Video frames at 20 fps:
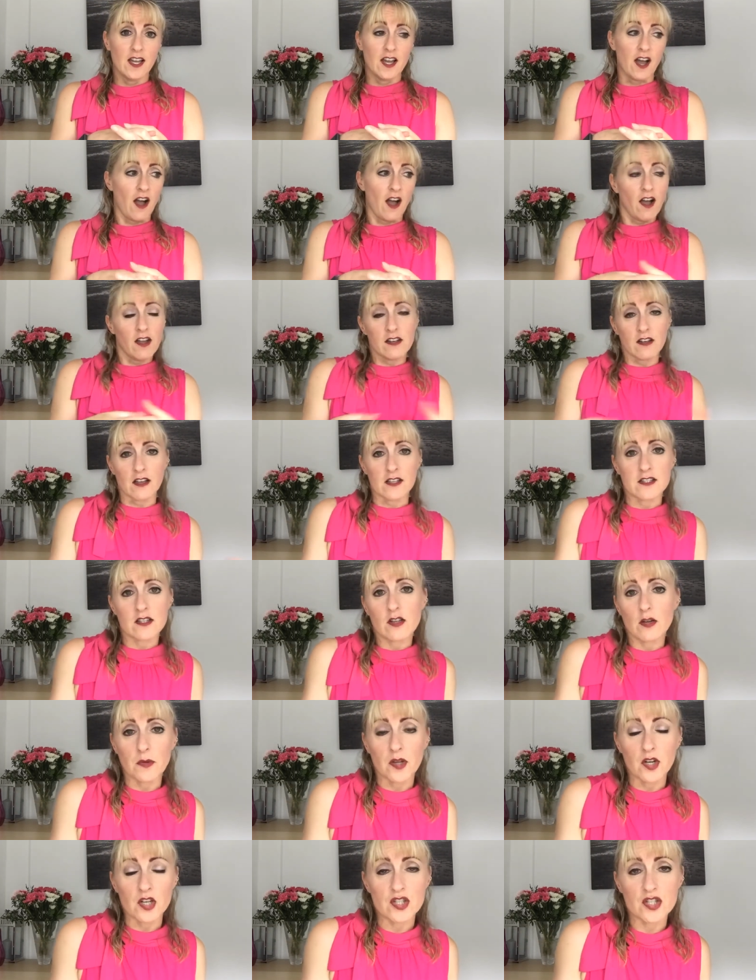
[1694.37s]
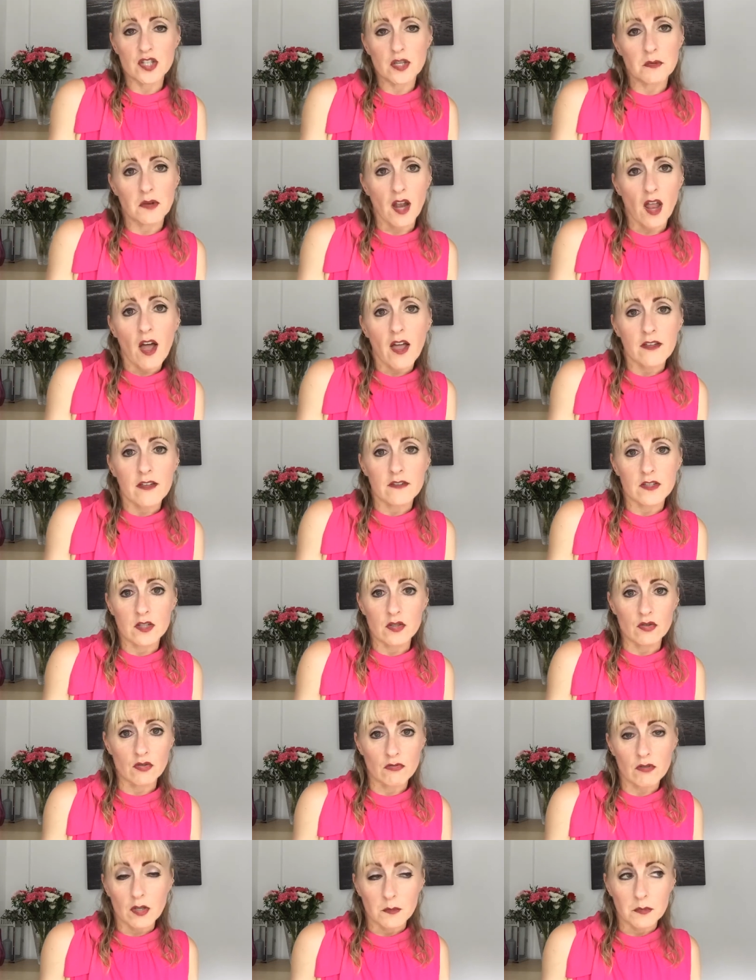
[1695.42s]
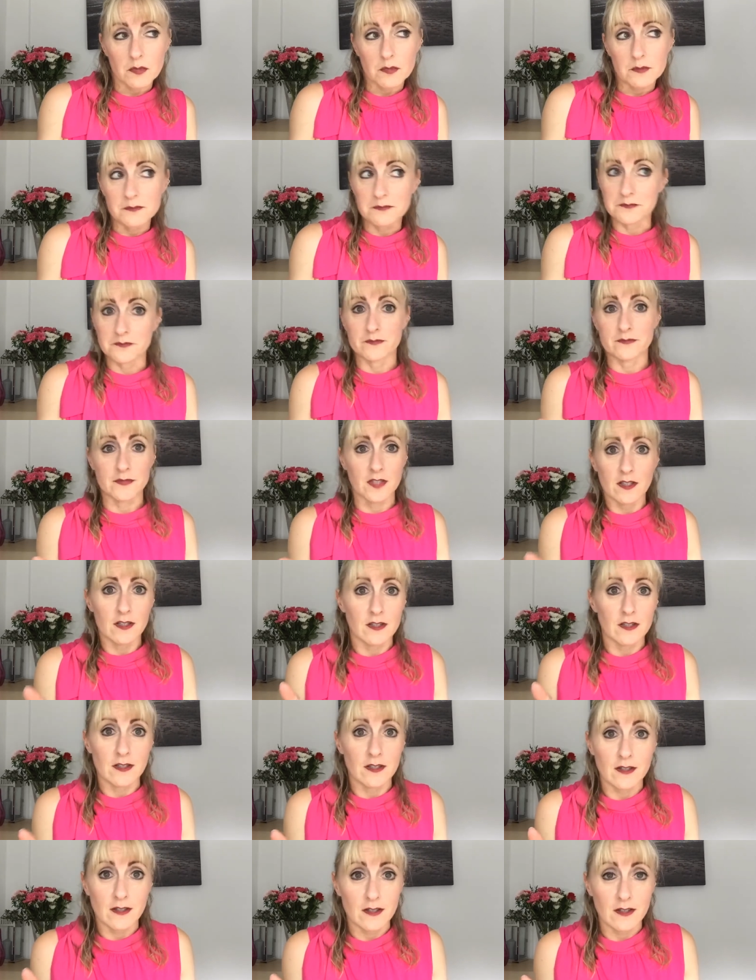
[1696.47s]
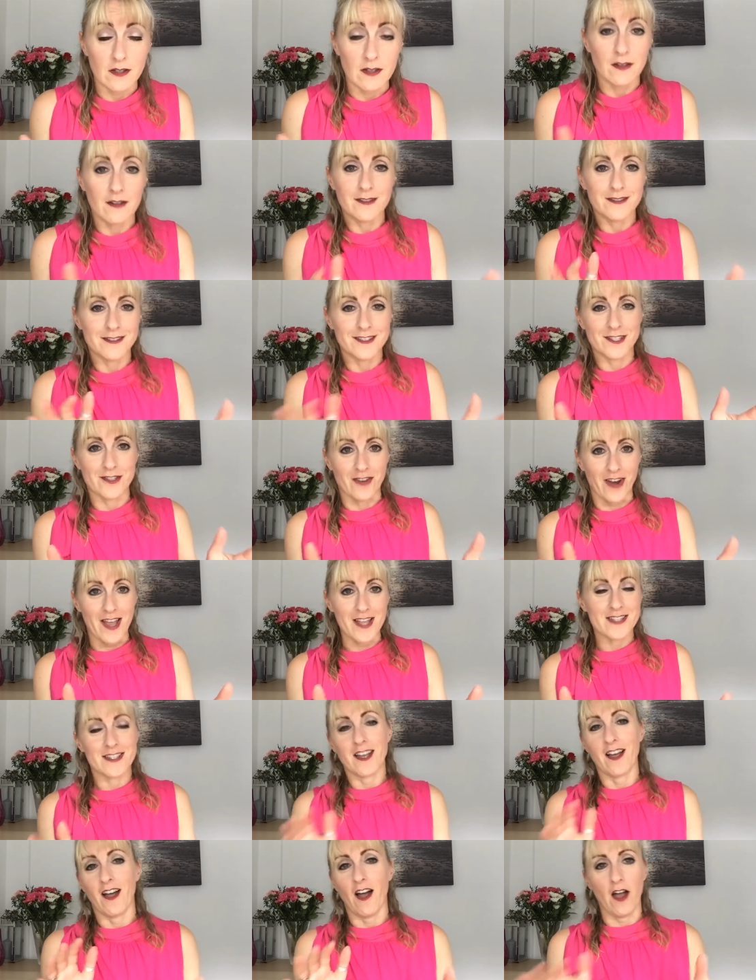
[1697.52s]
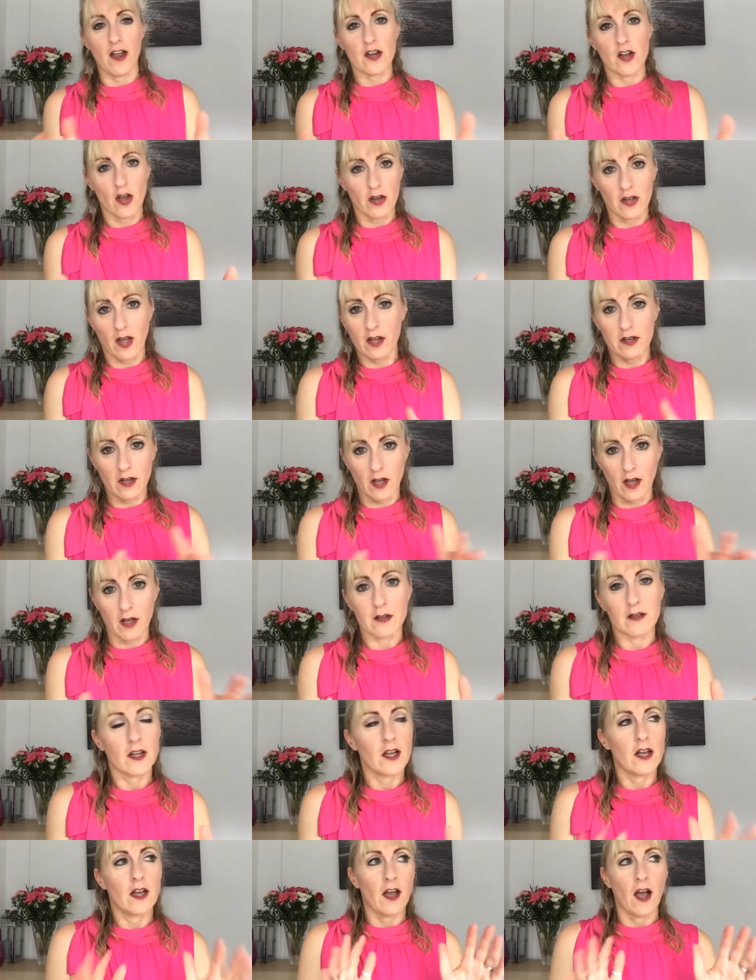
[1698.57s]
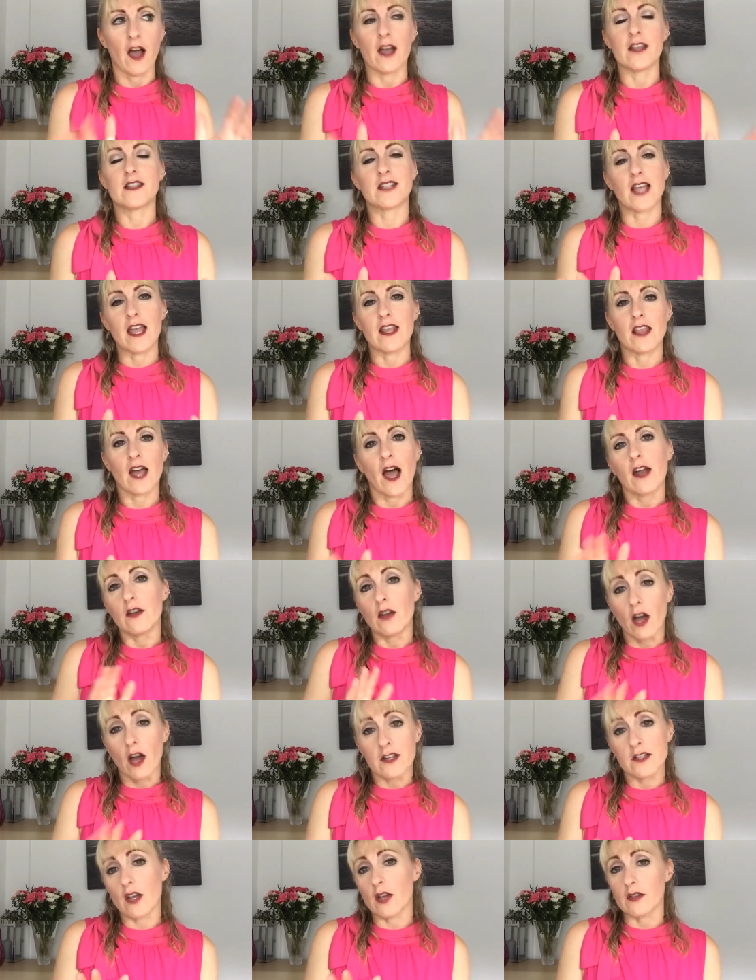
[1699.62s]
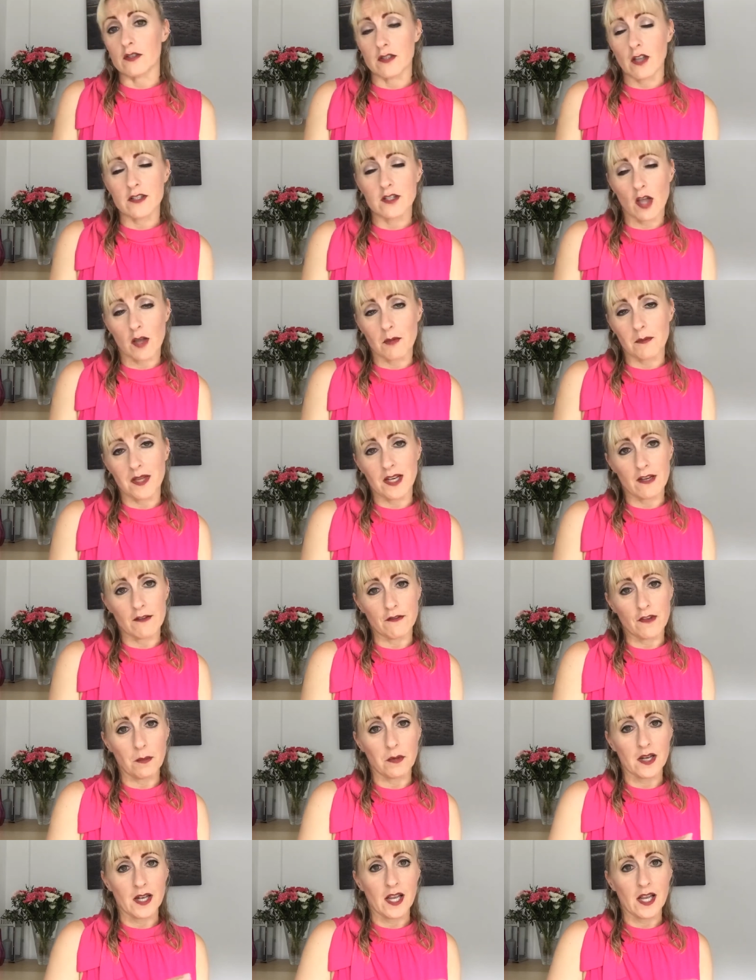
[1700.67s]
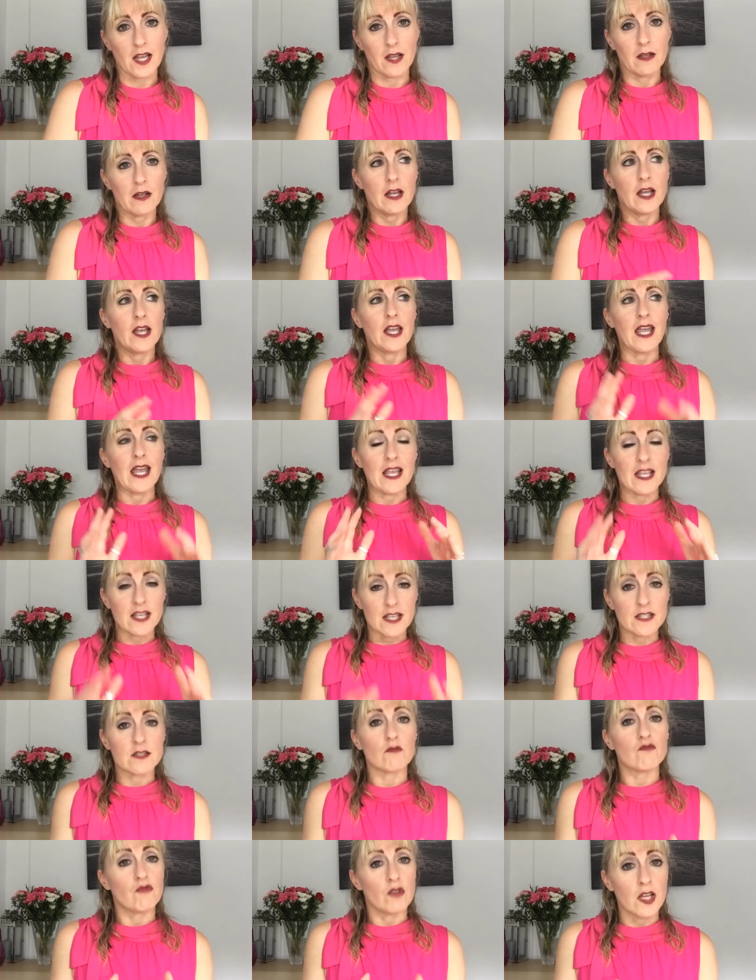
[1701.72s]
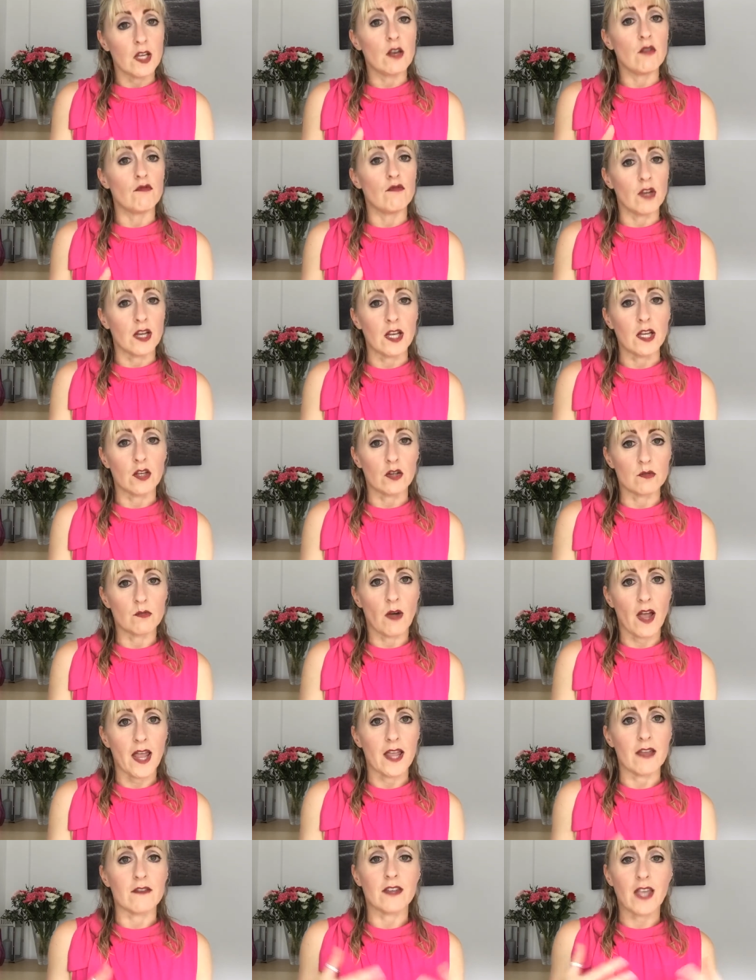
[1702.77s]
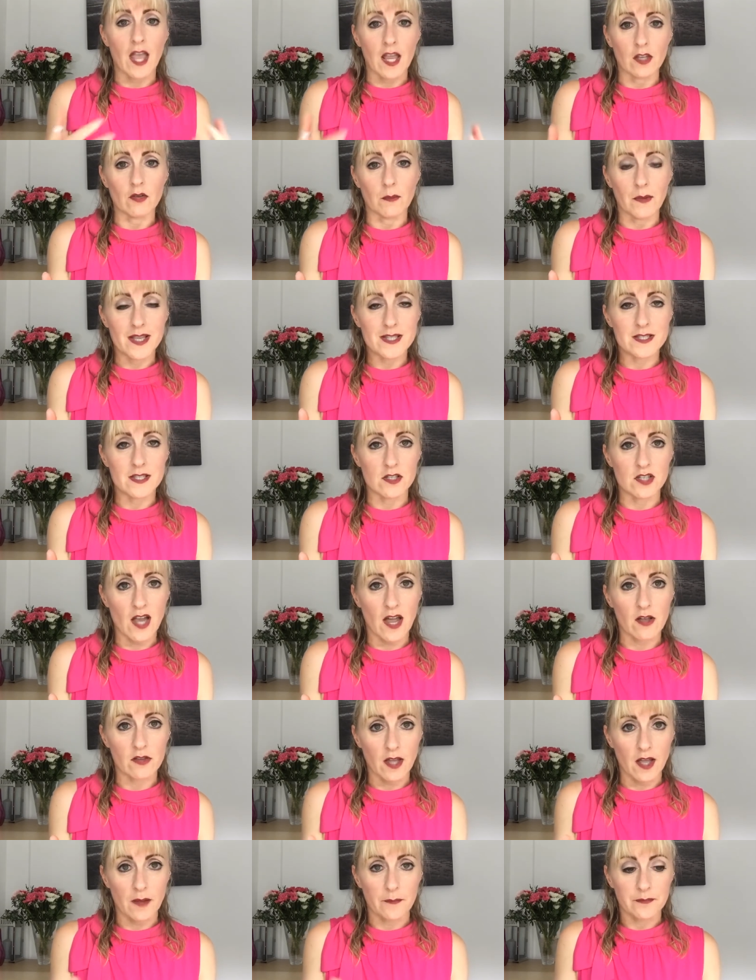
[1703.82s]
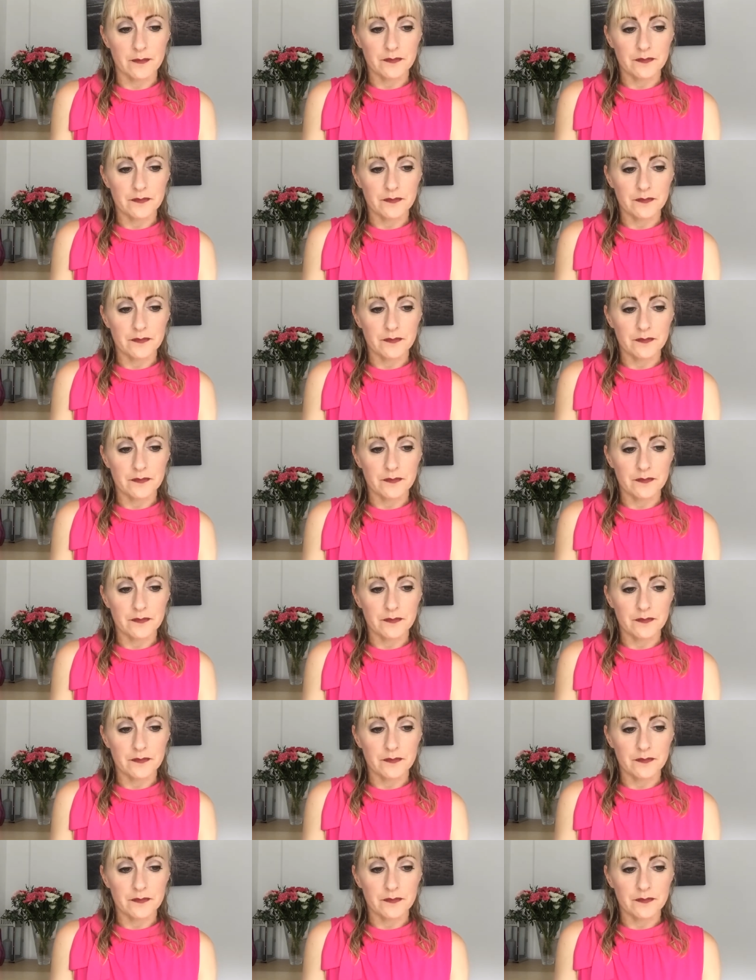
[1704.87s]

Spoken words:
I'd like to come on and do a live in your group. Duh, stress. I know. I say that, I don't mean it flippantly. It is a really, really good way of getting your message out there,